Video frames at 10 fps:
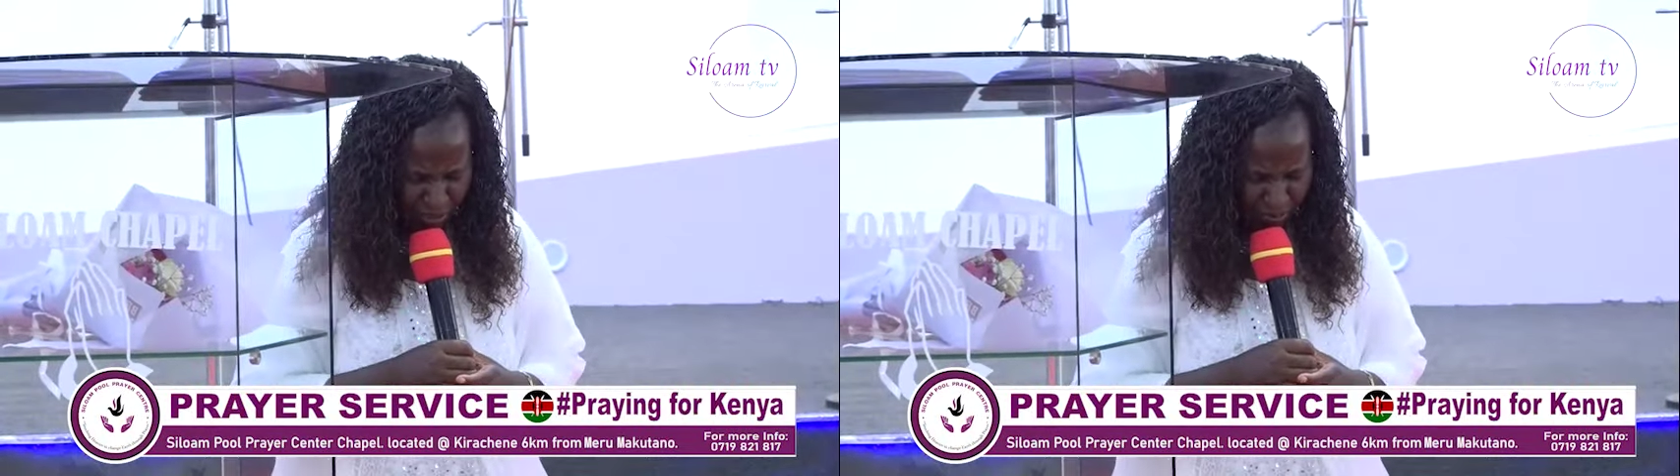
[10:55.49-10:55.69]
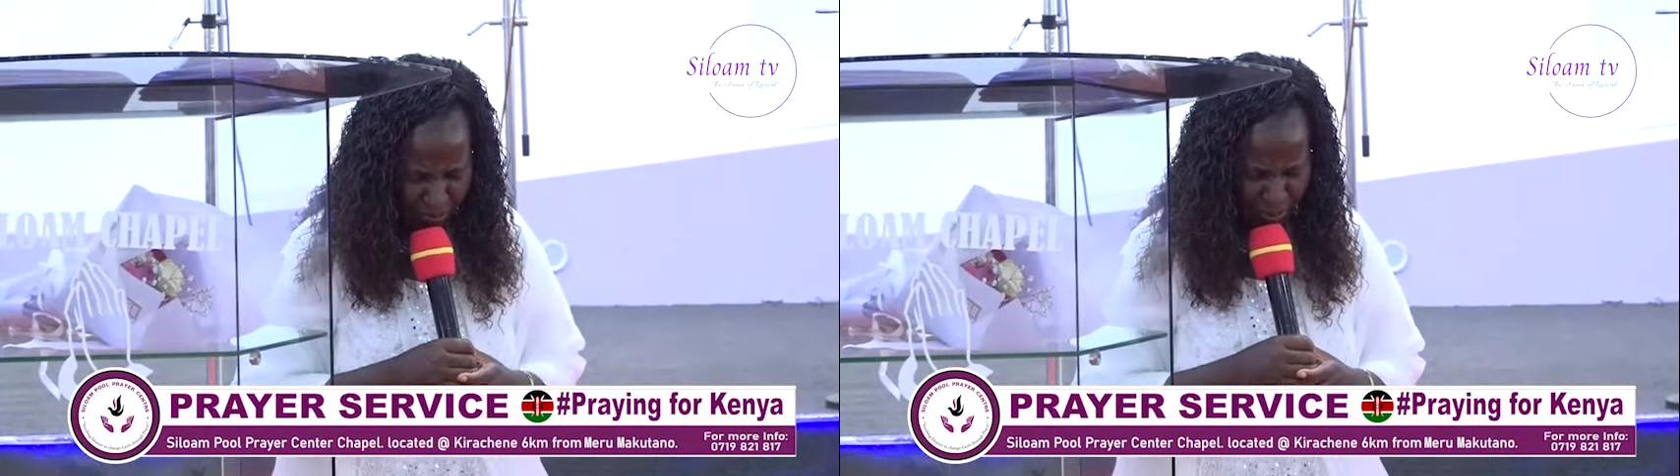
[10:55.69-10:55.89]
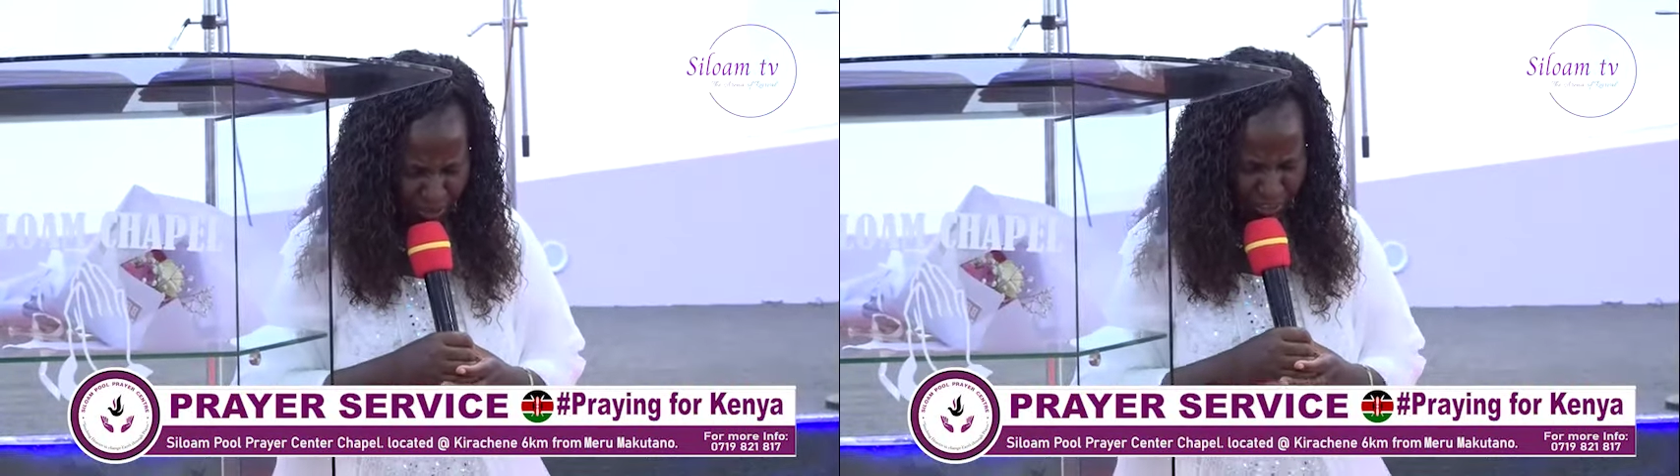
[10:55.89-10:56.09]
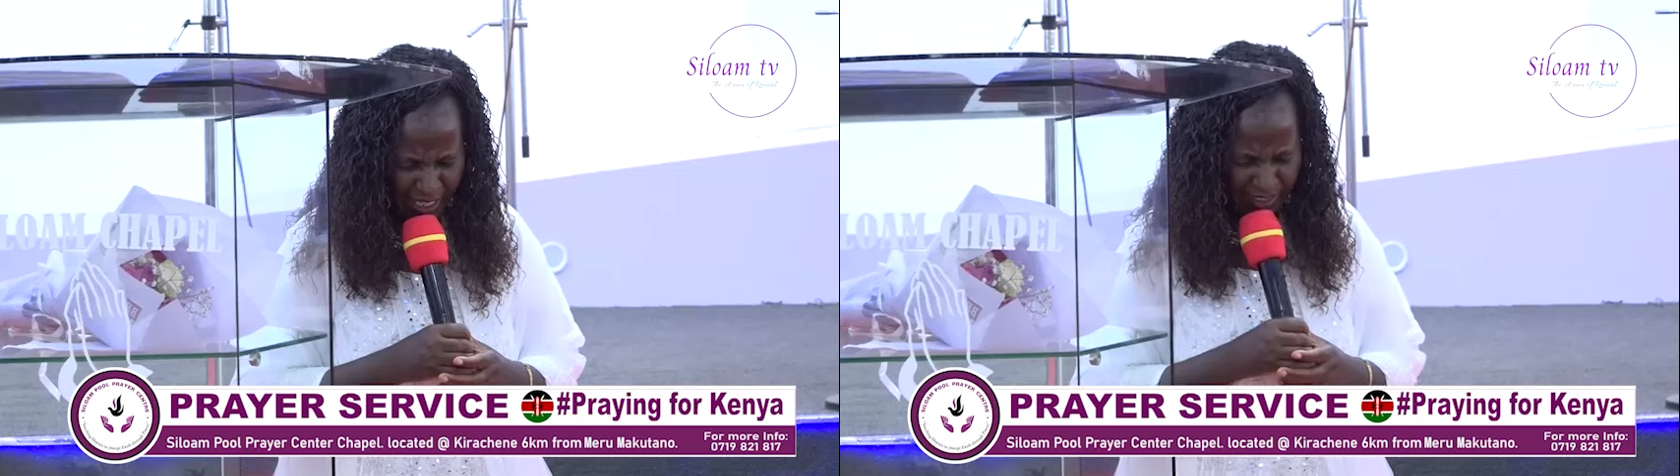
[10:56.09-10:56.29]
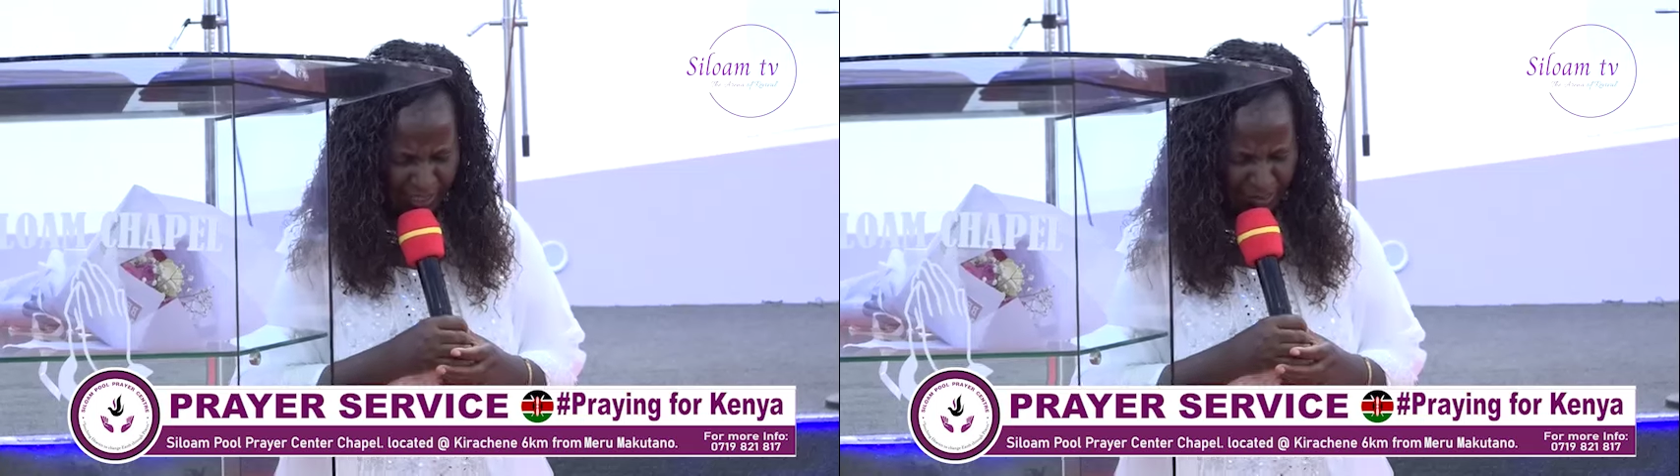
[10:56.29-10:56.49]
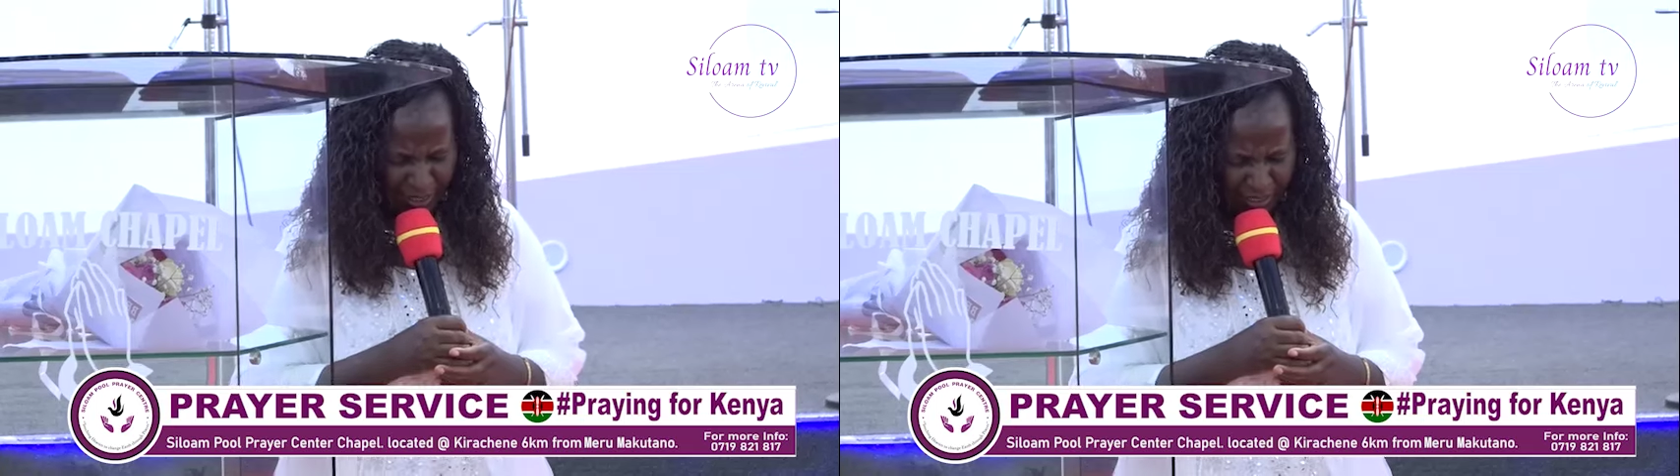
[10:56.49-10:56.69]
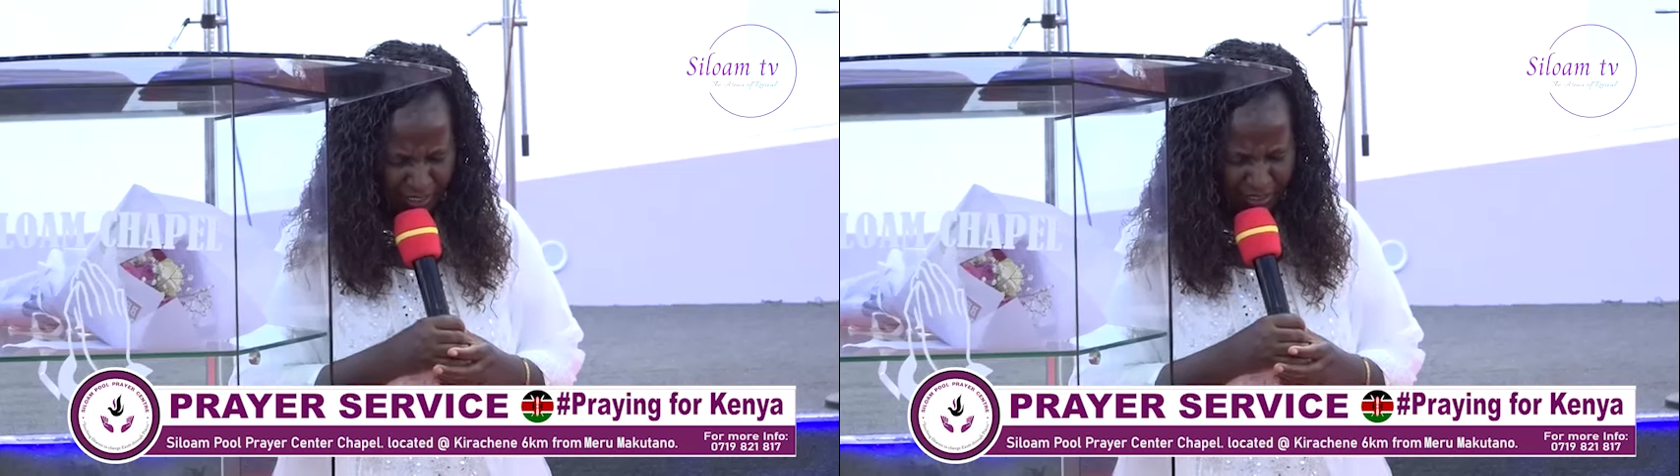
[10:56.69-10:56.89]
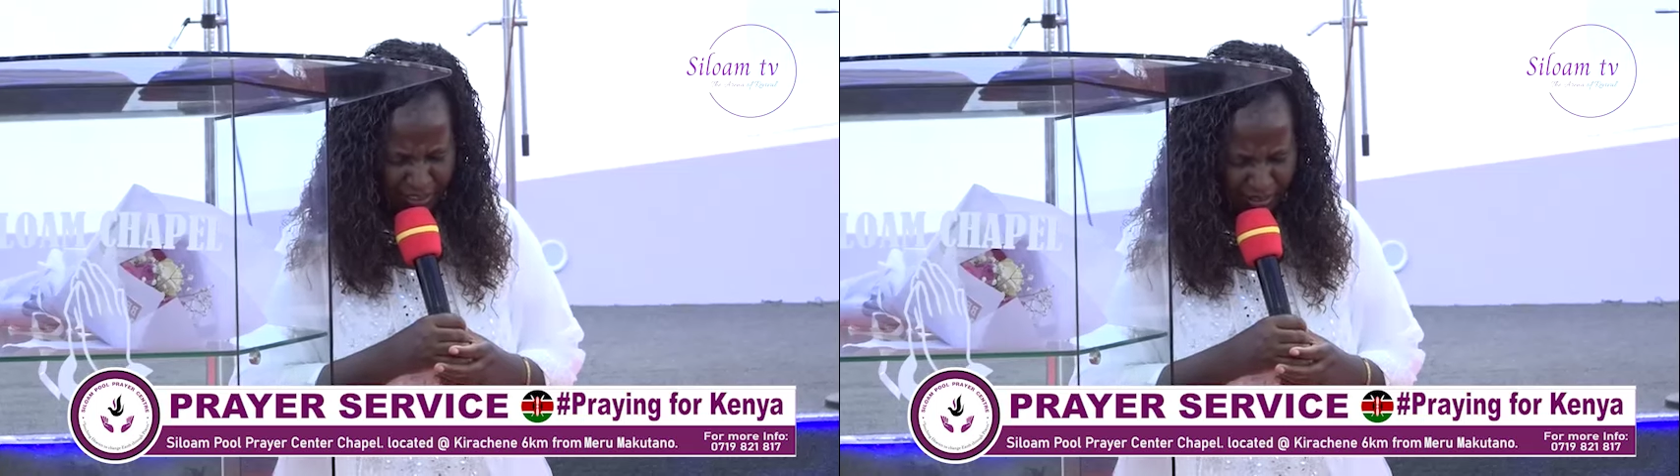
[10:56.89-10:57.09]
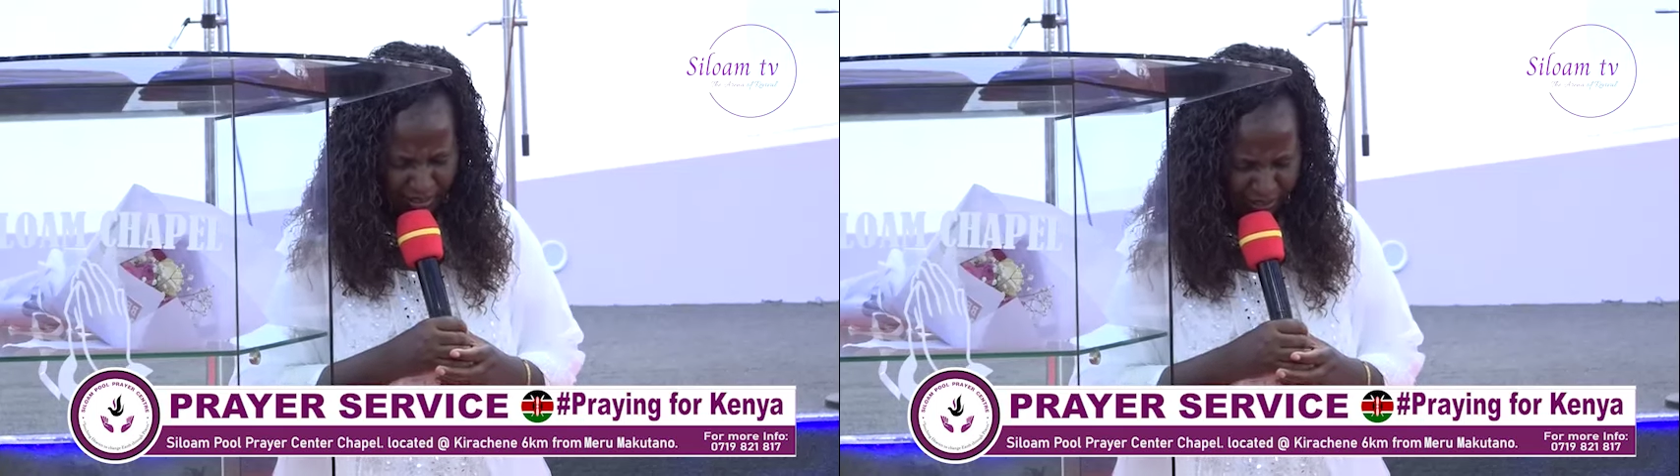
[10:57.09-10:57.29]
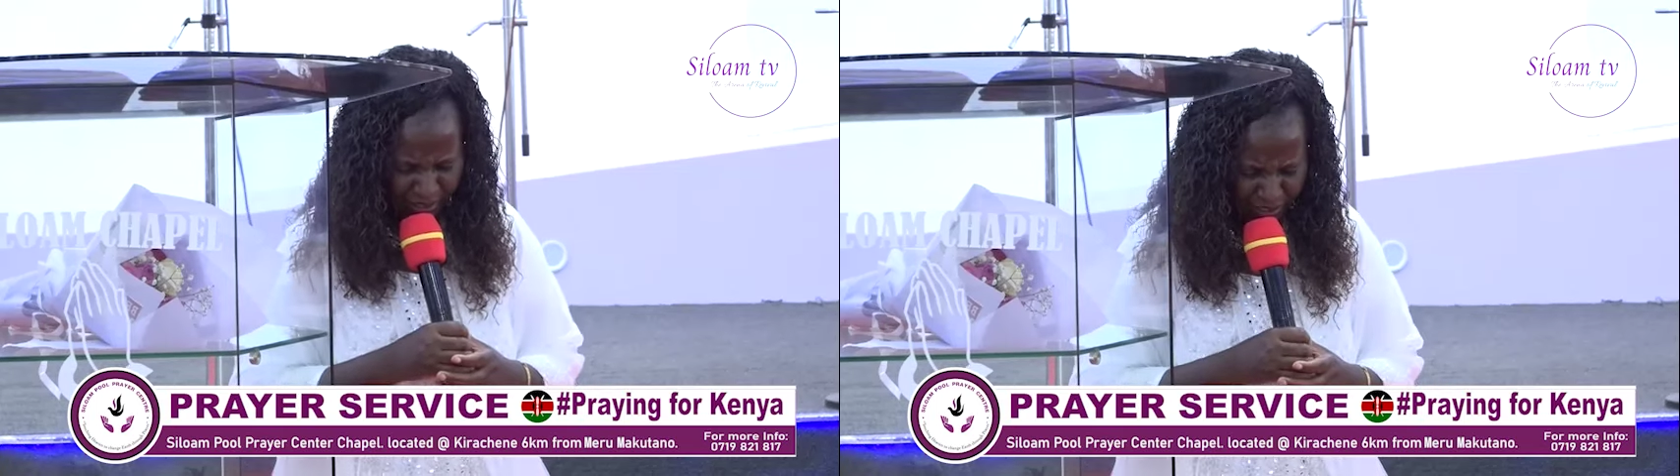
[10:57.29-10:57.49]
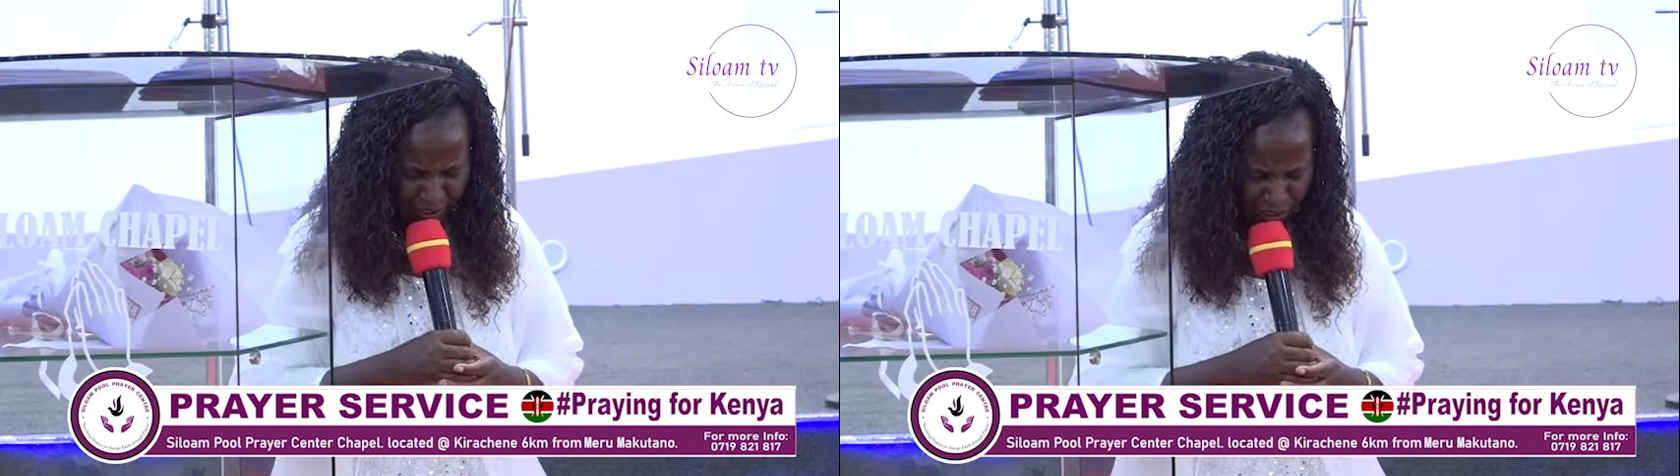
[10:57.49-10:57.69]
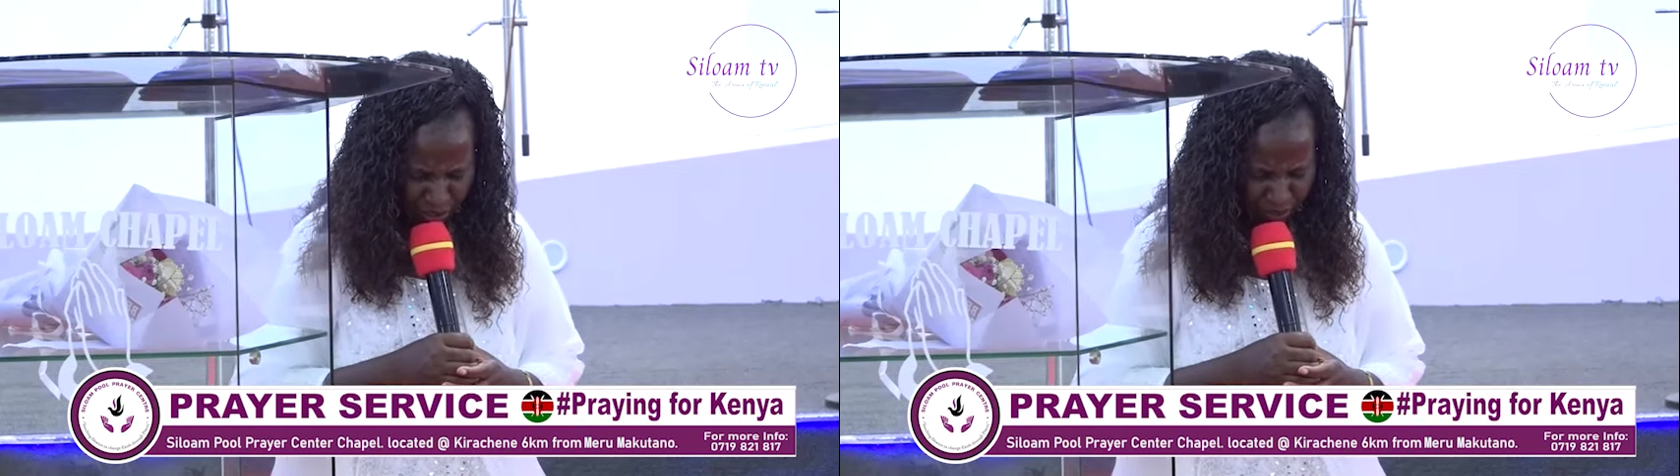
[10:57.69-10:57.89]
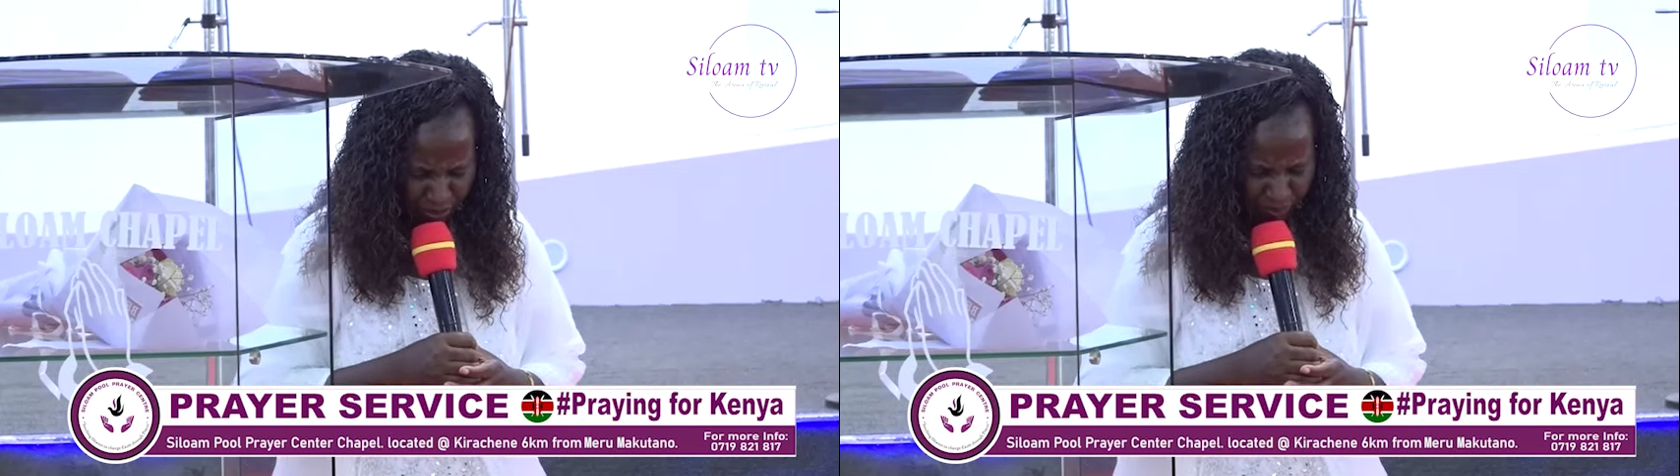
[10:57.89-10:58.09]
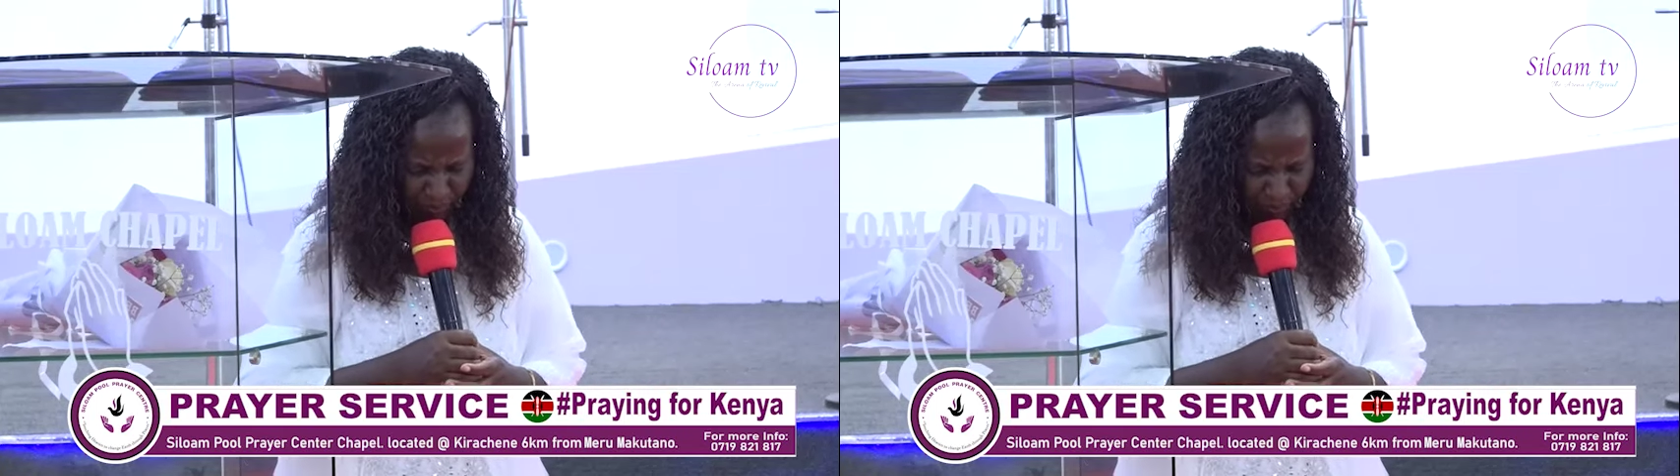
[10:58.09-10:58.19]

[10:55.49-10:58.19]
Protect them against ridicule,